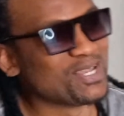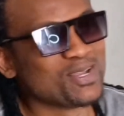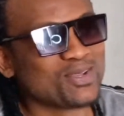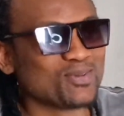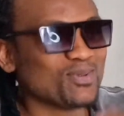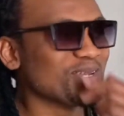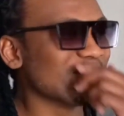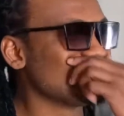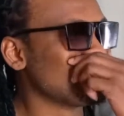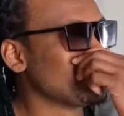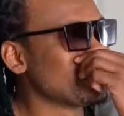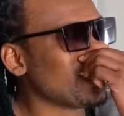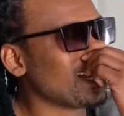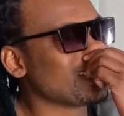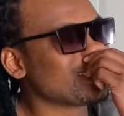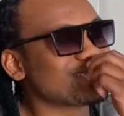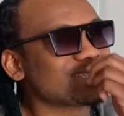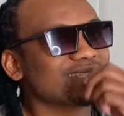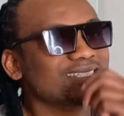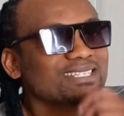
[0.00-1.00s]
Don't even
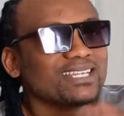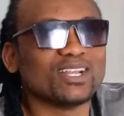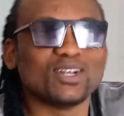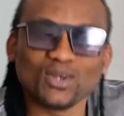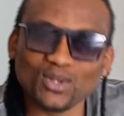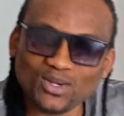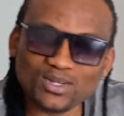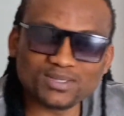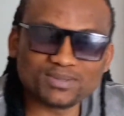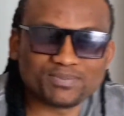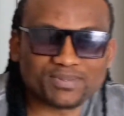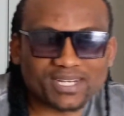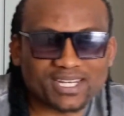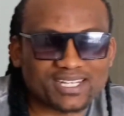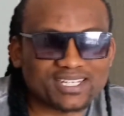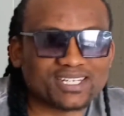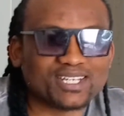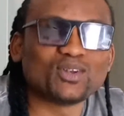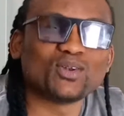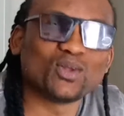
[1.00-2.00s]
ask. A lot,
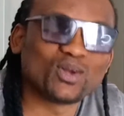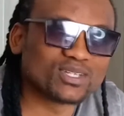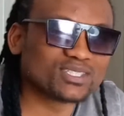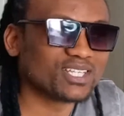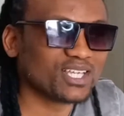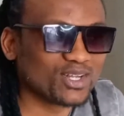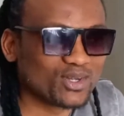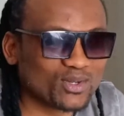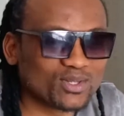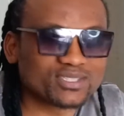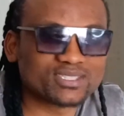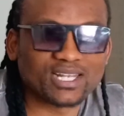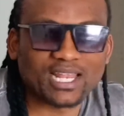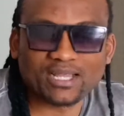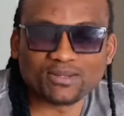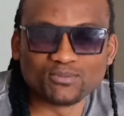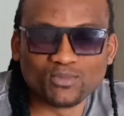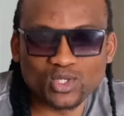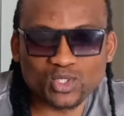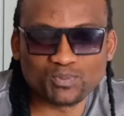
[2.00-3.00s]
bruh. A lot.
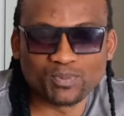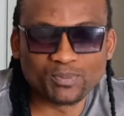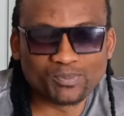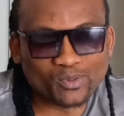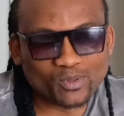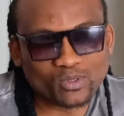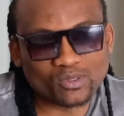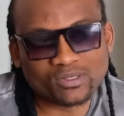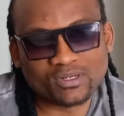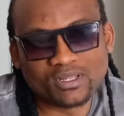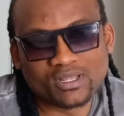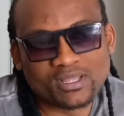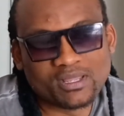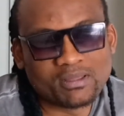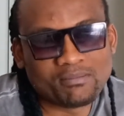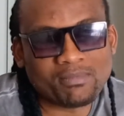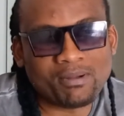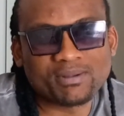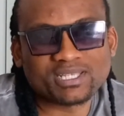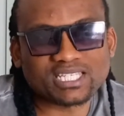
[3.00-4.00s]
Like most people,
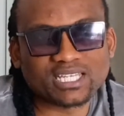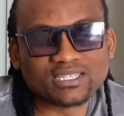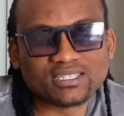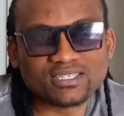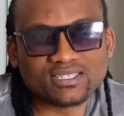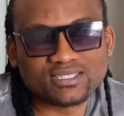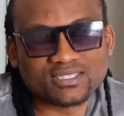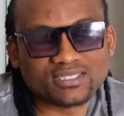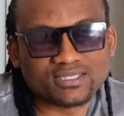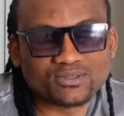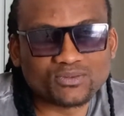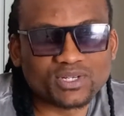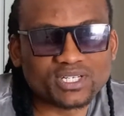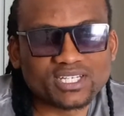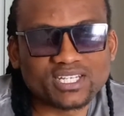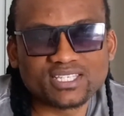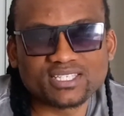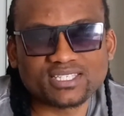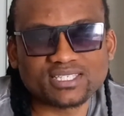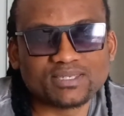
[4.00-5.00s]
Baba Sangizi, when
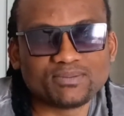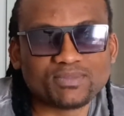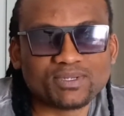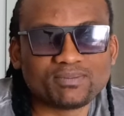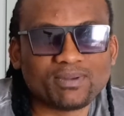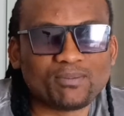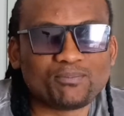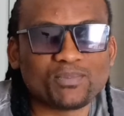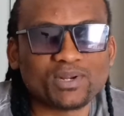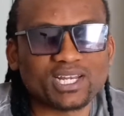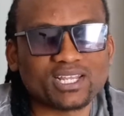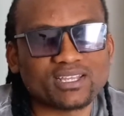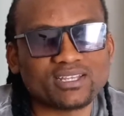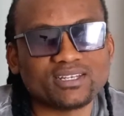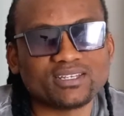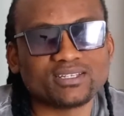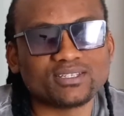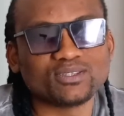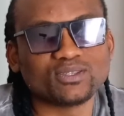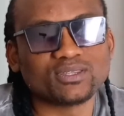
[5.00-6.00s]
they see me, Bambona
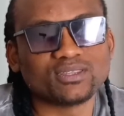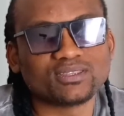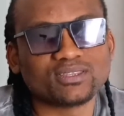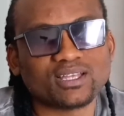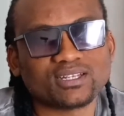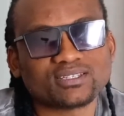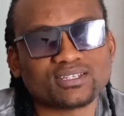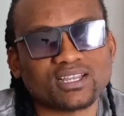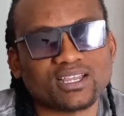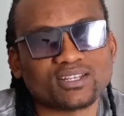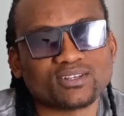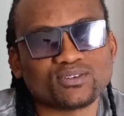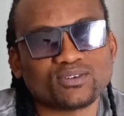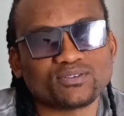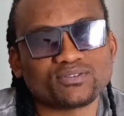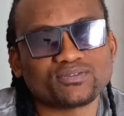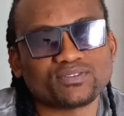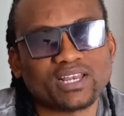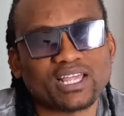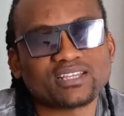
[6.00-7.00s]
Gili, that kind
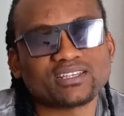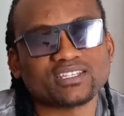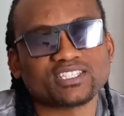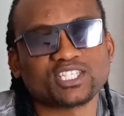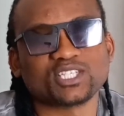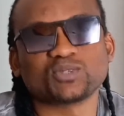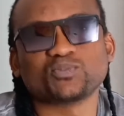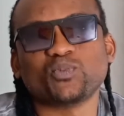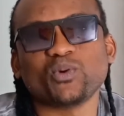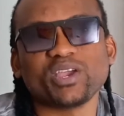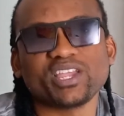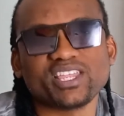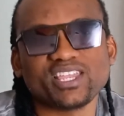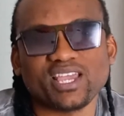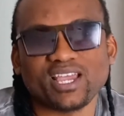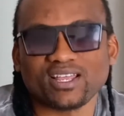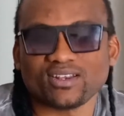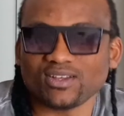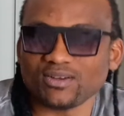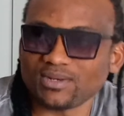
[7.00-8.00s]
of like a cheese boy,
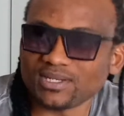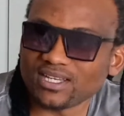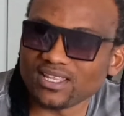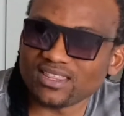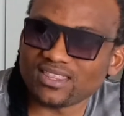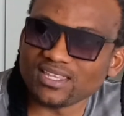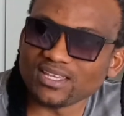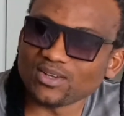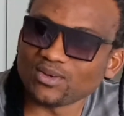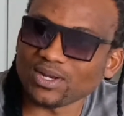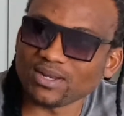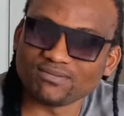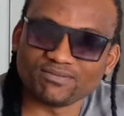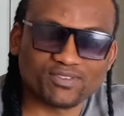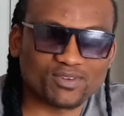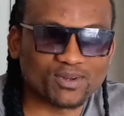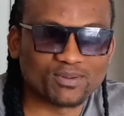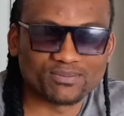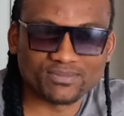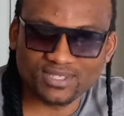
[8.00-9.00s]
when they that's think
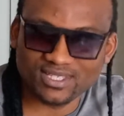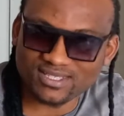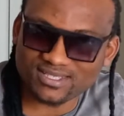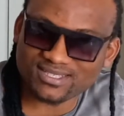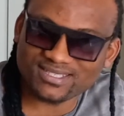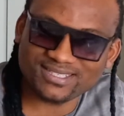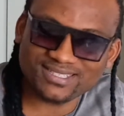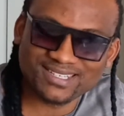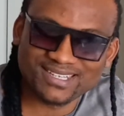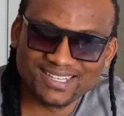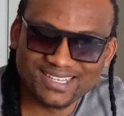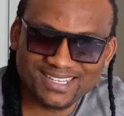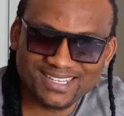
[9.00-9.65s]
I'm from this